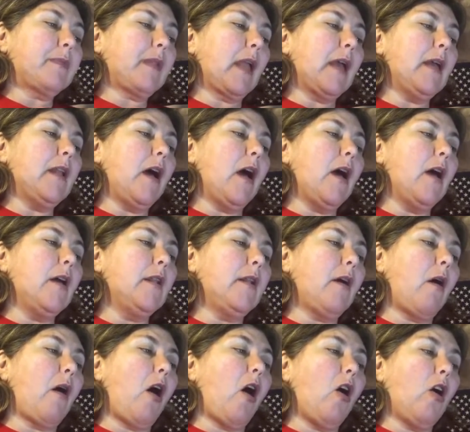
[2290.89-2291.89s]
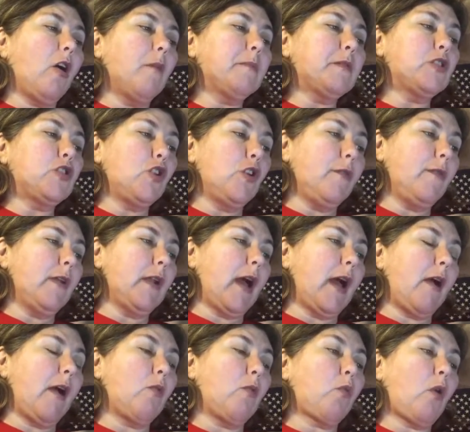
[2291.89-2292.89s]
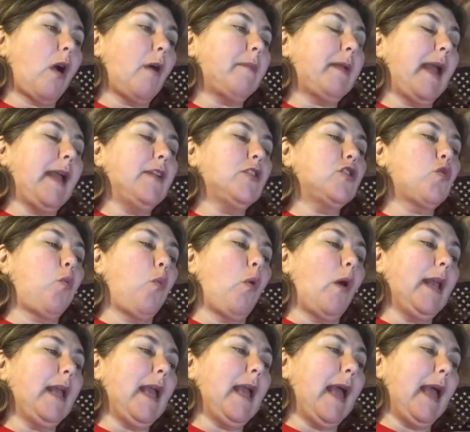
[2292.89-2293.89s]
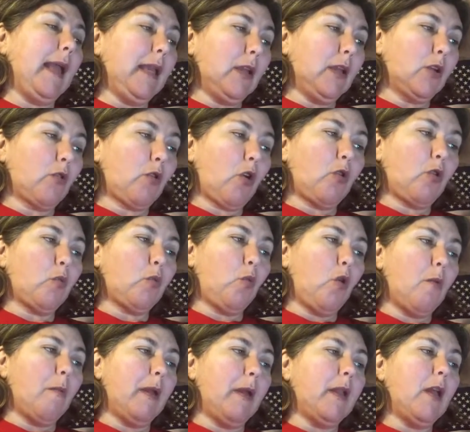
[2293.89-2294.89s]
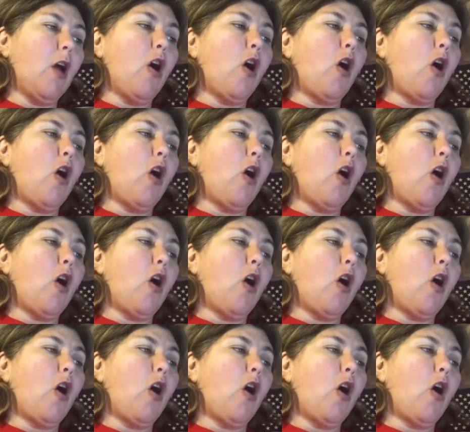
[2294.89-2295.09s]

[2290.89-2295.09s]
An unarmed juvenile robbed a 28-year-old woman